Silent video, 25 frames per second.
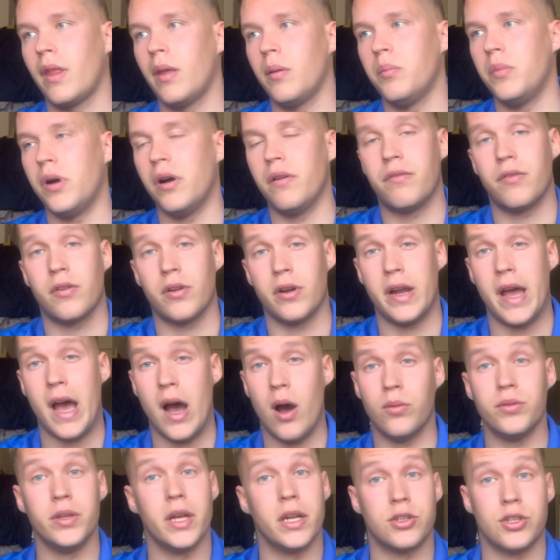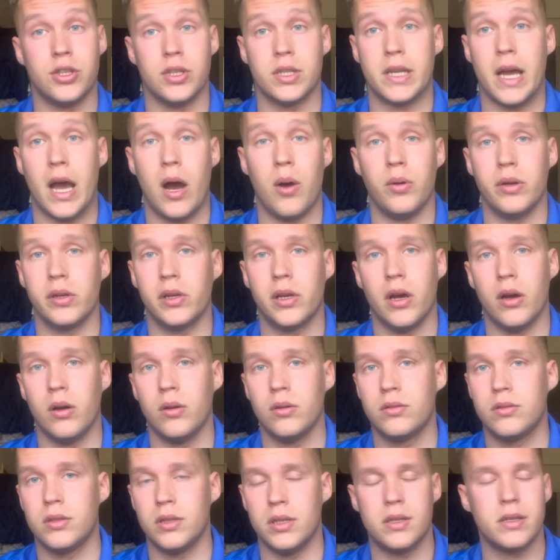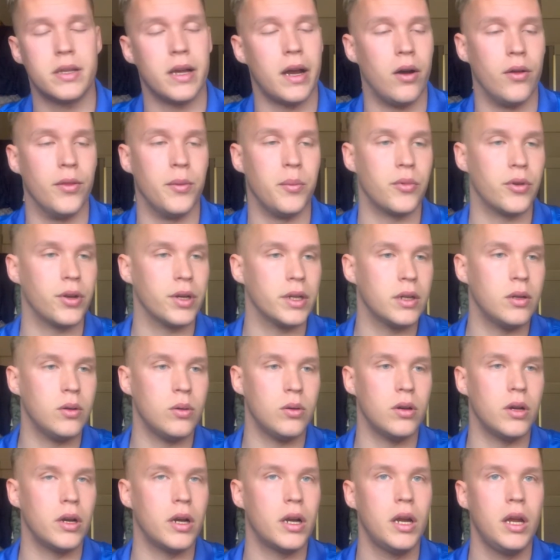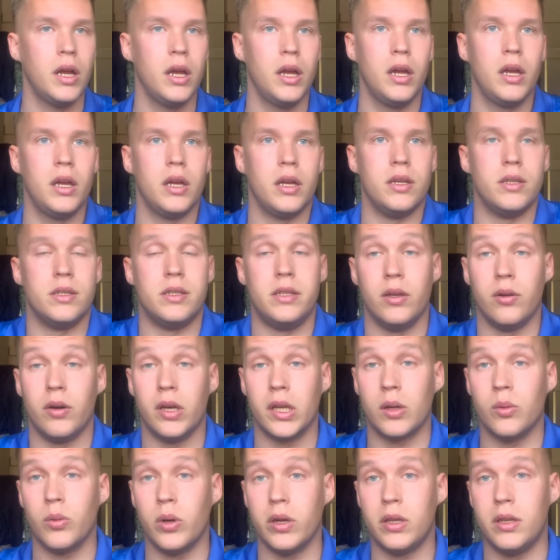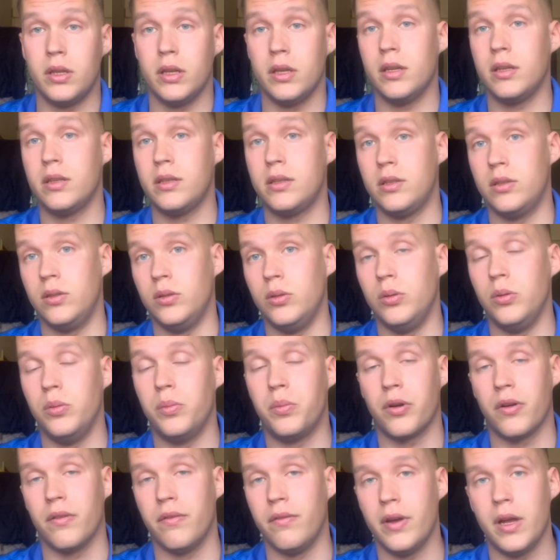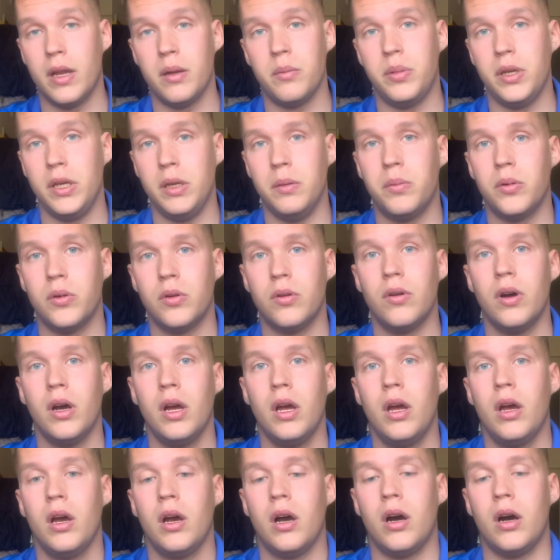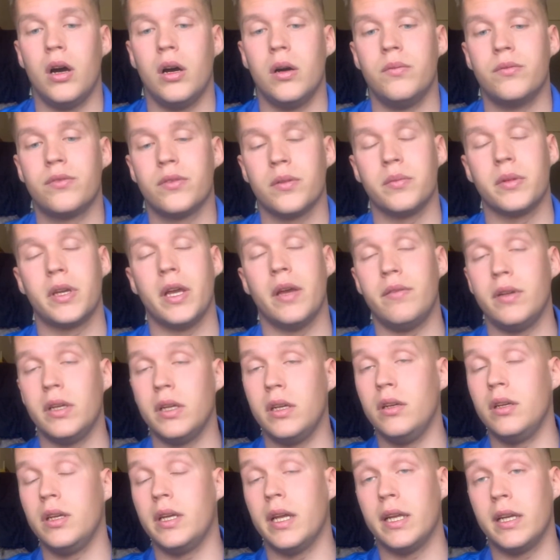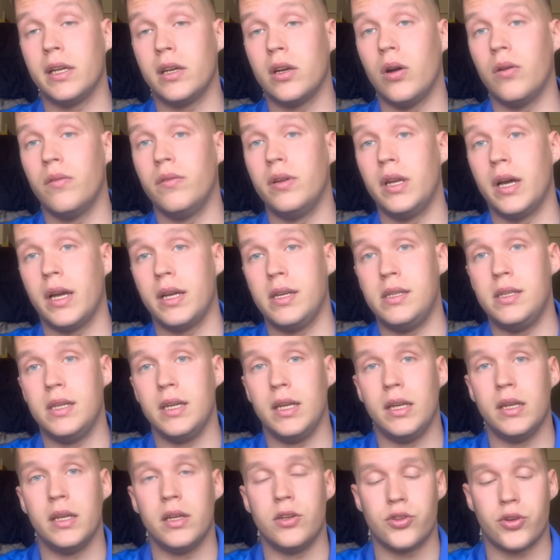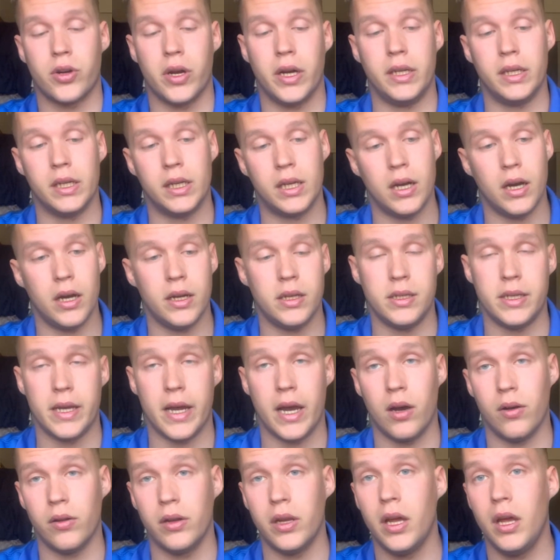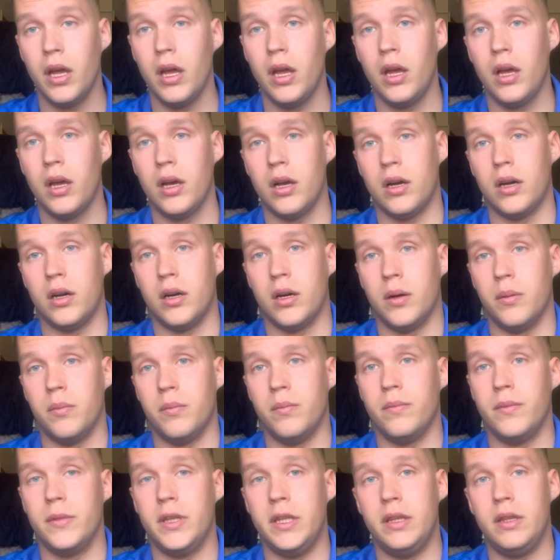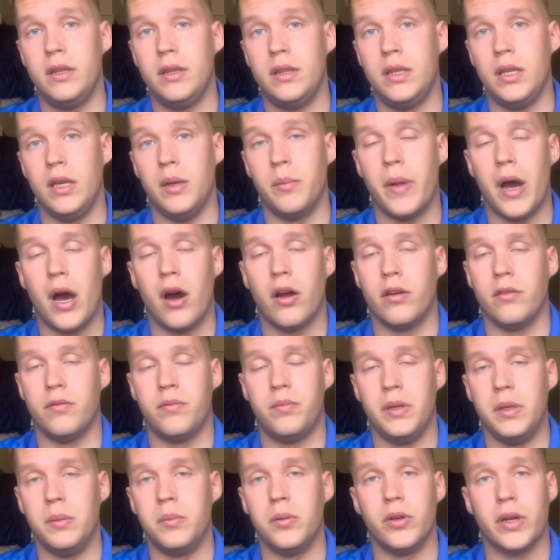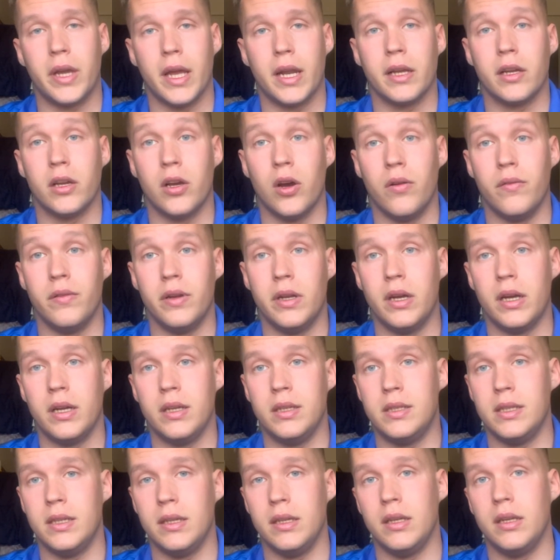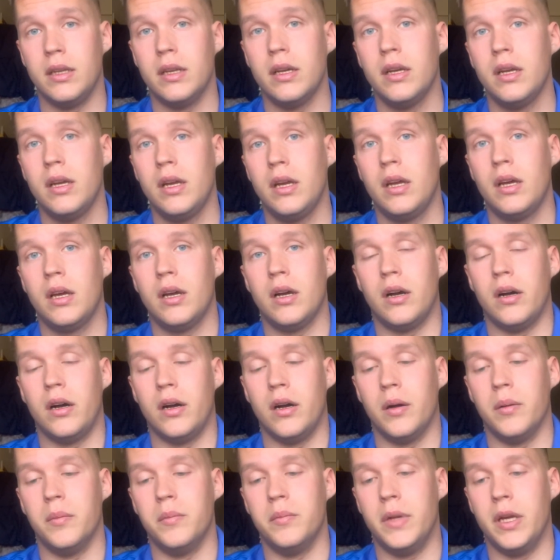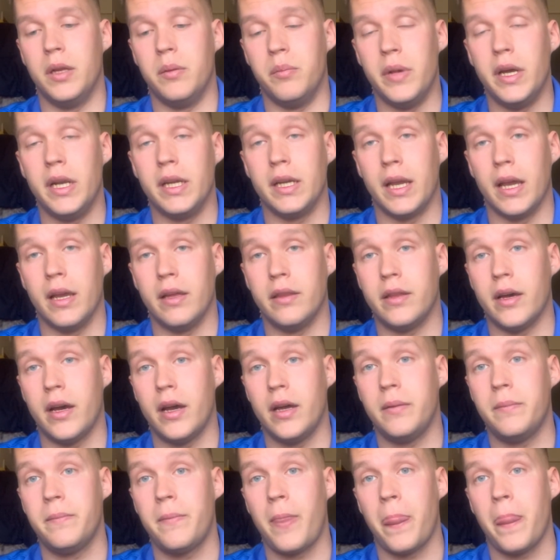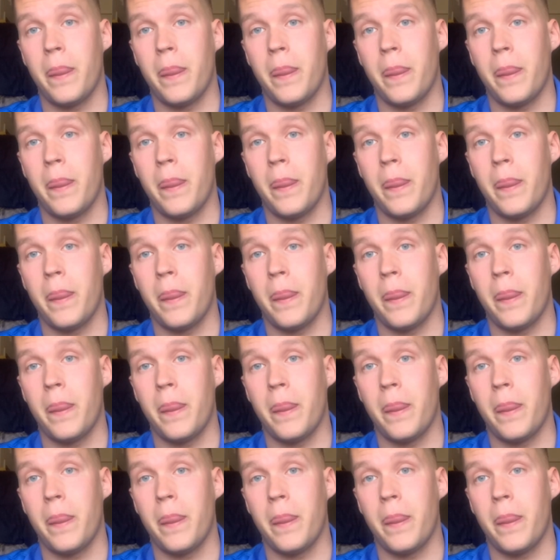But for now, that's just how it goes. It's how the Marine Corps is dealing with it to prevent people from getting COVID-19 and trying to cut down the amount of people getting COVID-19 and mitigate that.